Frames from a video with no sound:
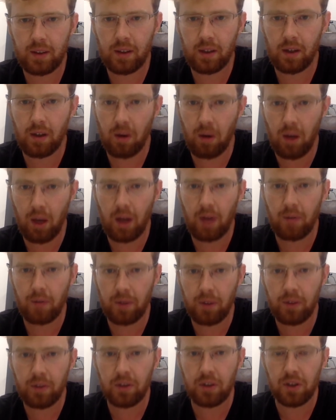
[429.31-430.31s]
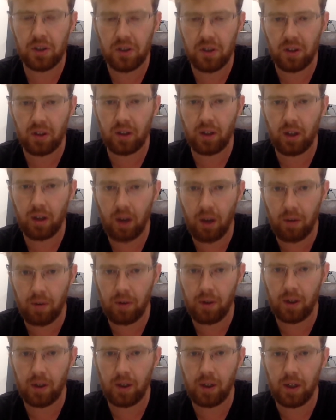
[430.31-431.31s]
A lot of research is
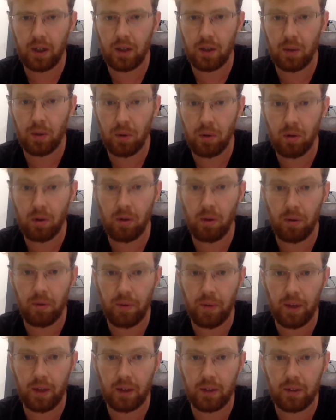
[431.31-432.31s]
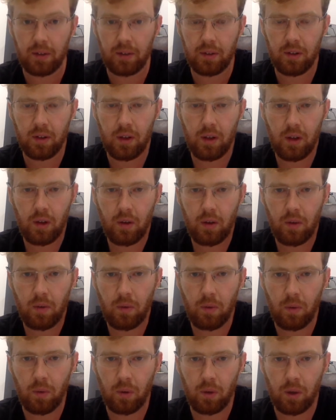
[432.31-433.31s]
uncovering in utero effects
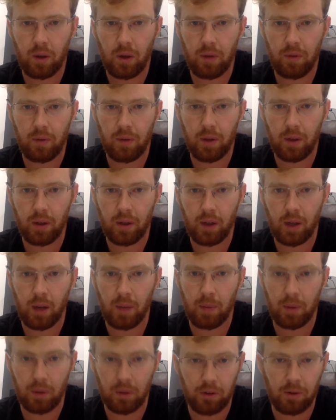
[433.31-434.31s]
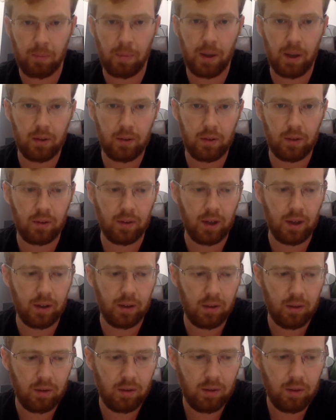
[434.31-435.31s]
for different chemicals and
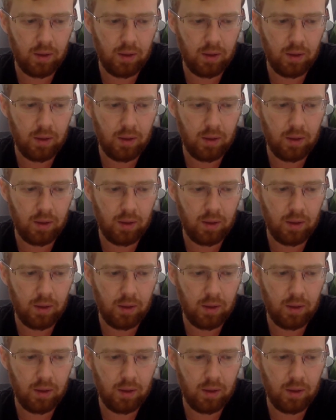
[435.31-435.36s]
pesticides.